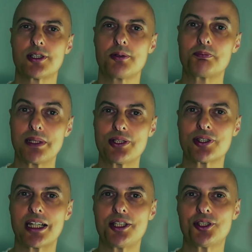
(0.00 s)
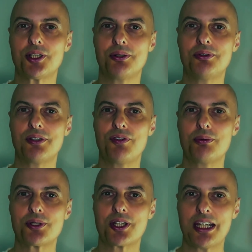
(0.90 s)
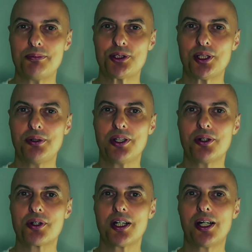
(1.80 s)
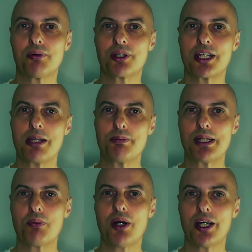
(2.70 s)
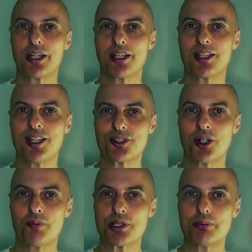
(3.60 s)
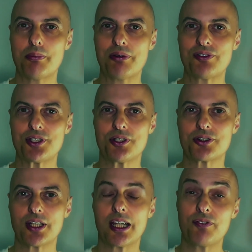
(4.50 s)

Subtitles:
So please stay tuned if you want to keep tuning your car and keeping it working at its optimum efficiency.